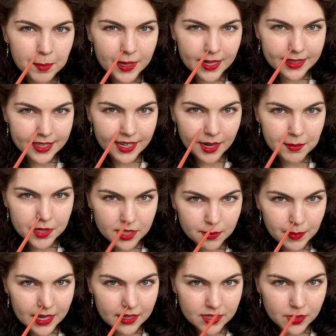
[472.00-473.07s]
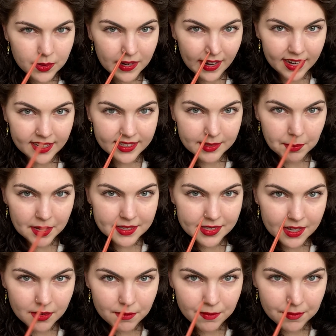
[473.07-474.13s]
but I think I'm just being too kind to
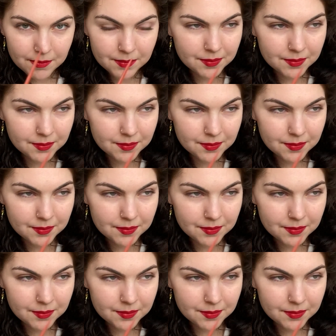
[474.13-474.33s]
myself.